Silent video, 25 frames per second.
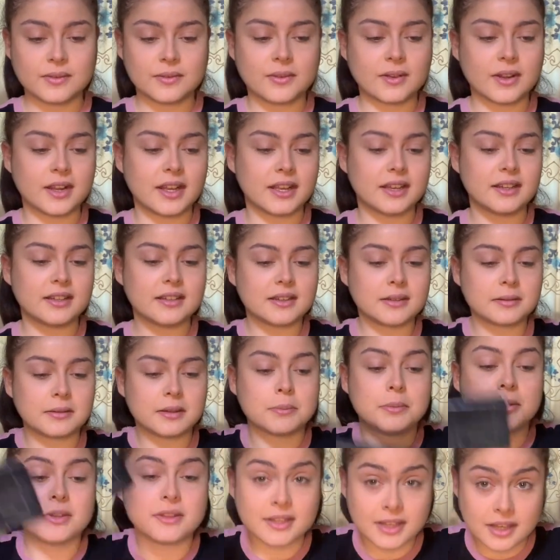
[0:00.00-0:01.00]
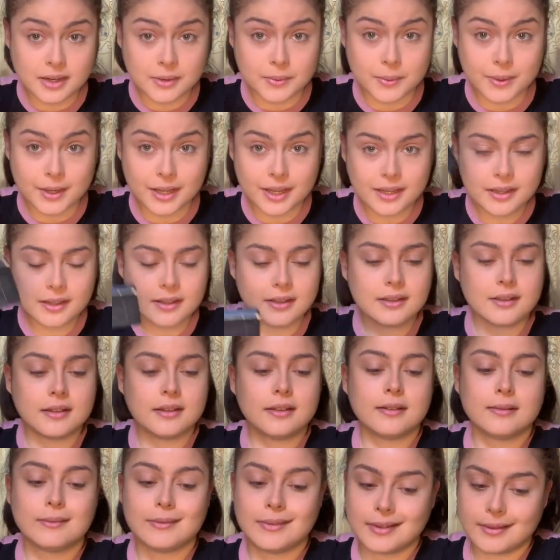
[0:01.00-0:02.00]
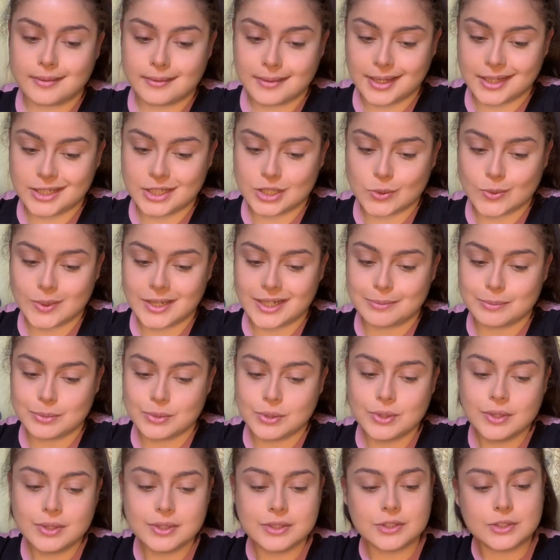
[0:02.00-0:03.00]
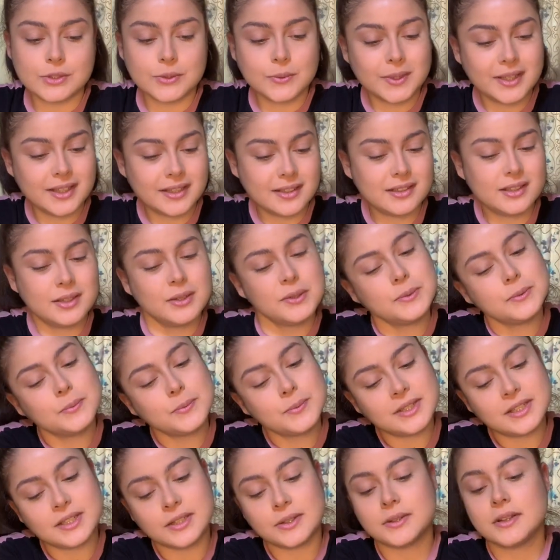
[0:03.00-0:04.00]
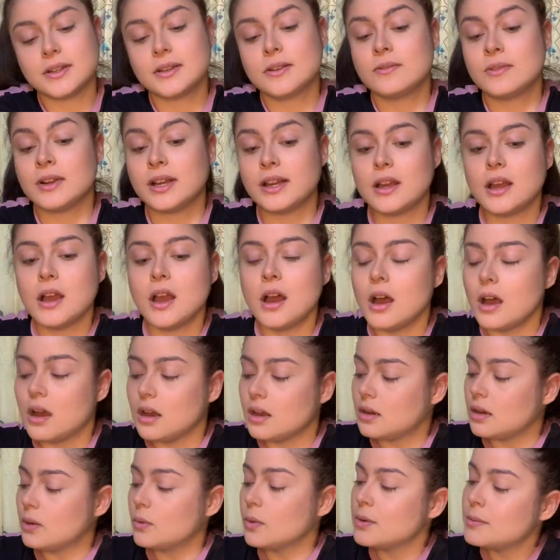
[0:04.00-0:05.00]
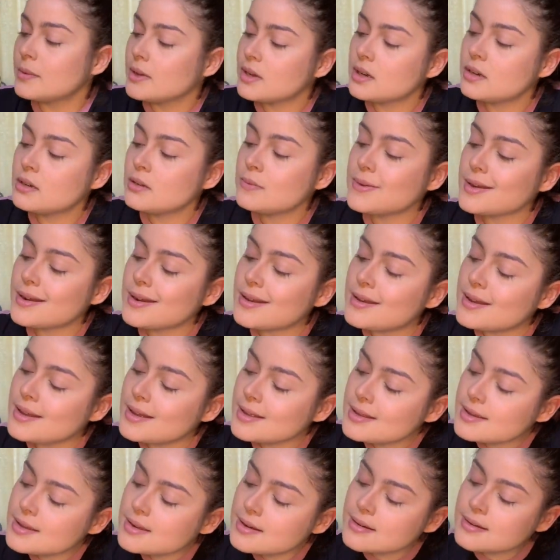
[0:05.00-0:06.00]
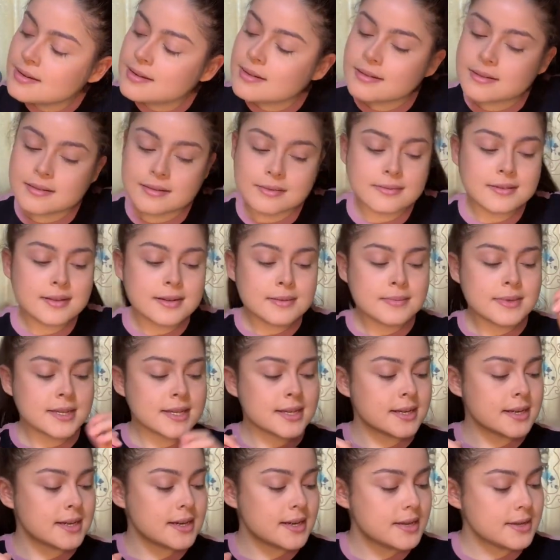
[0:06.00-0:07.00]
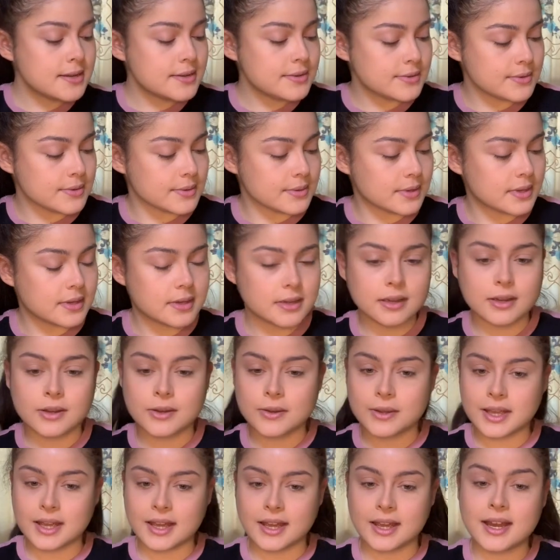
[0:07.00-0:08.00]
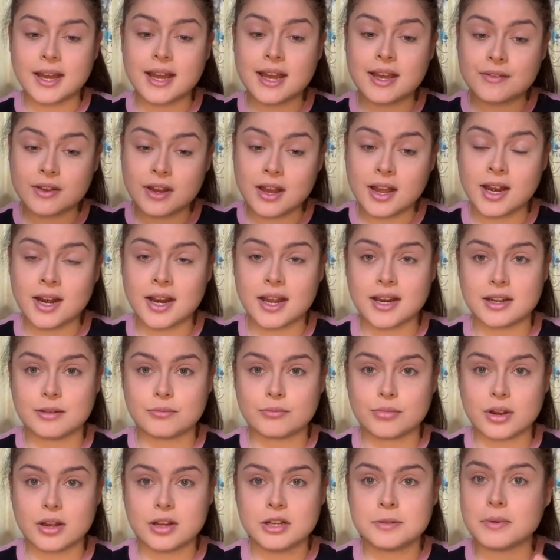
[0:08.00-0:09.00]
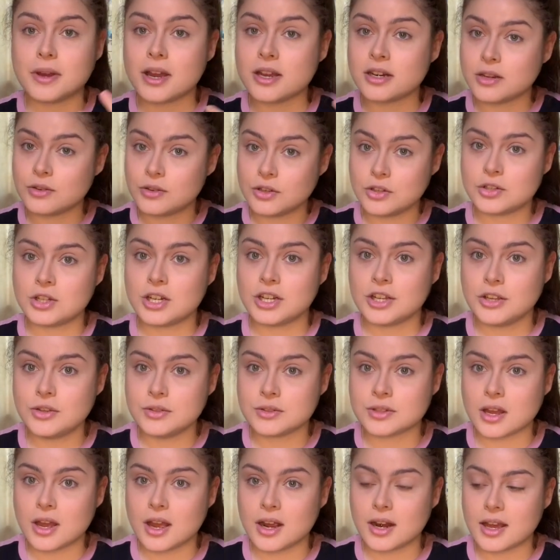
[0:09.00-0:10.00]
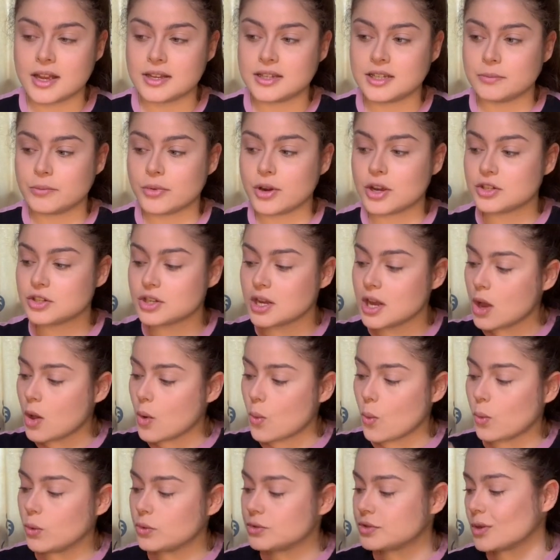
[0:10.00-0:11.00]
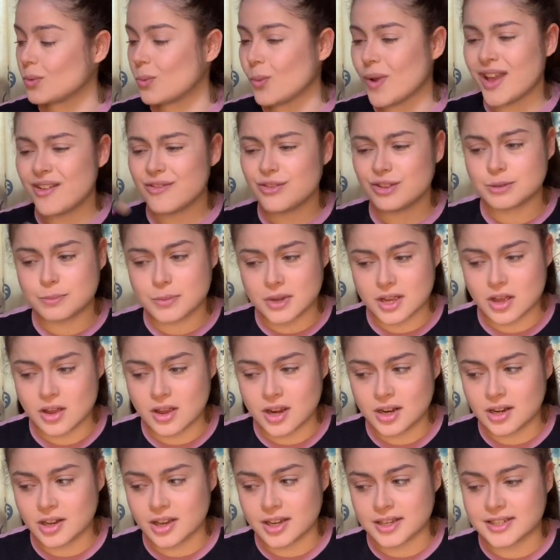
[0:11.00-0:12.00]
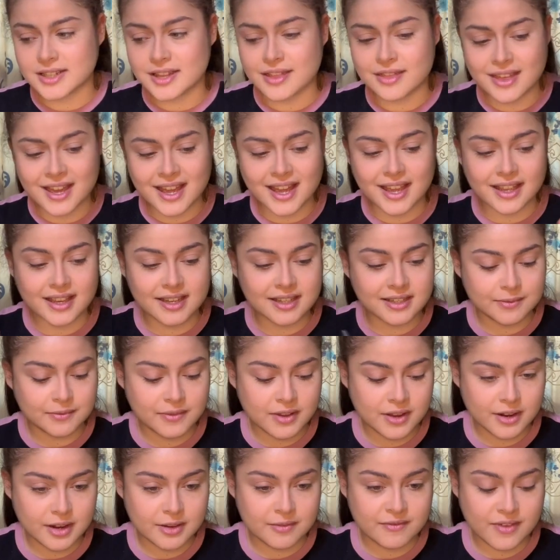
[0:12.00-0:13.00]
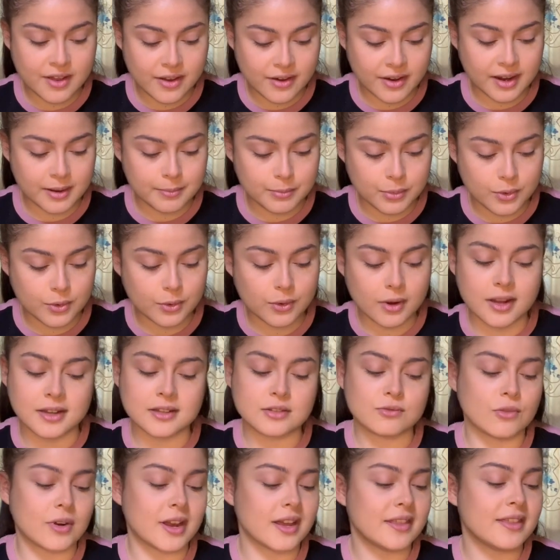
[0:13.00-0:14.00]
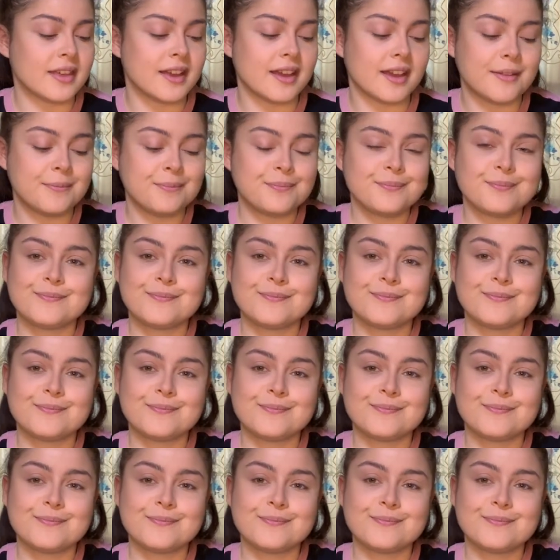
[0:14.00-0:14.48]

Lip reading: Right, I'm gonna put that away. We don't need you anymore, do we? No, we don't. Right. What am I gonna do about highlighter? What am I gonna do? Okay, I have a highlighting brush, but I don't usually use a highlighting brush. Also, where is my highlighter? That is very, very important. It's right there.